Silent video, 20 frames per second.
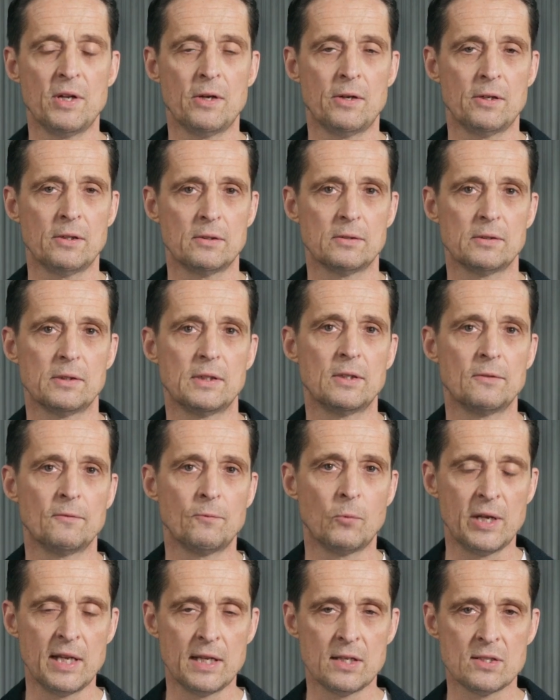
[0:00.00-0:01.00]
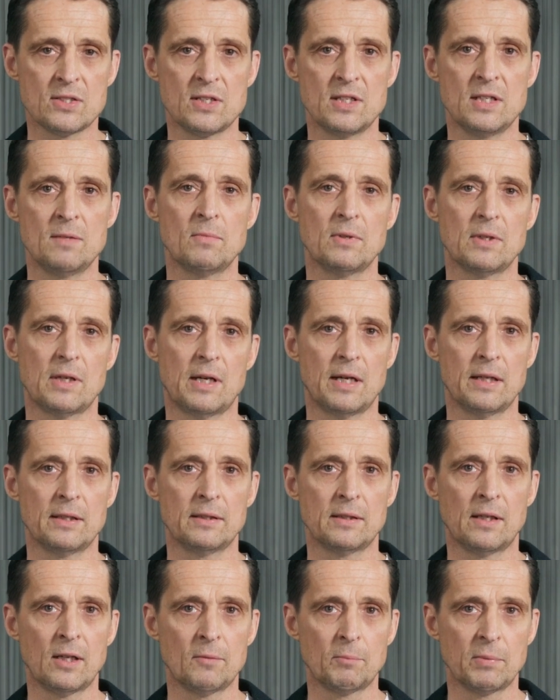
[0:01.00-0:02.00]
in a winning team,
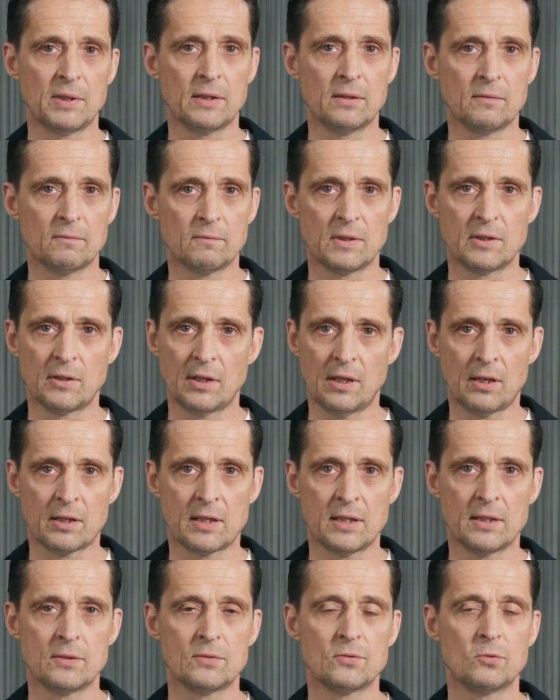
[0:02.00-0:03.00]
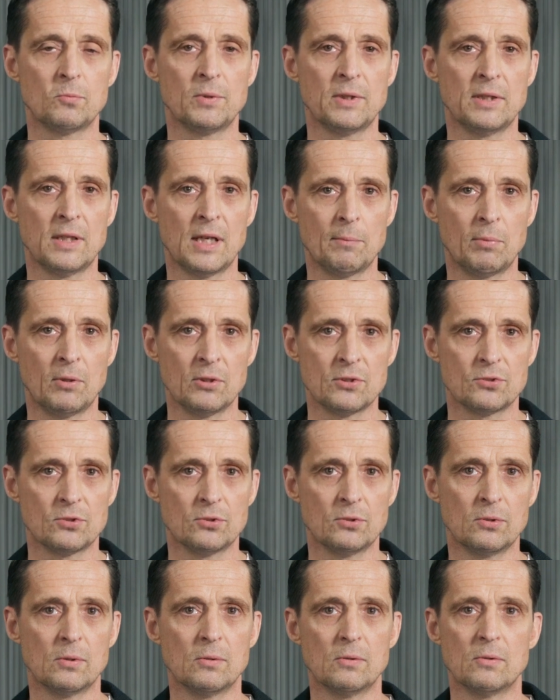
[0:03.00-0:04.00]
and I've been very lucky to be able
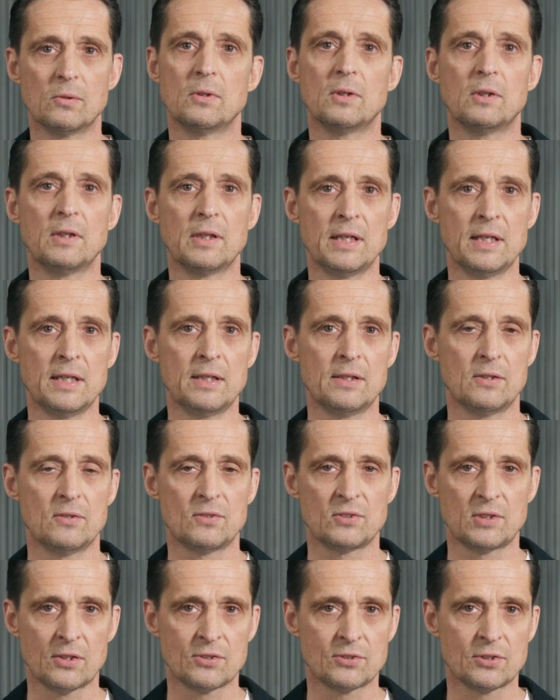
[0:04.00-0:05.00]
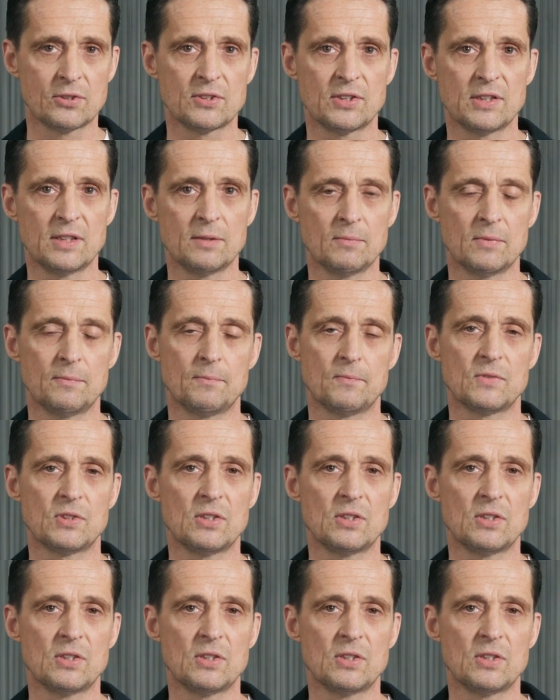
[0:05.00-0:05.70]
to lead such a team.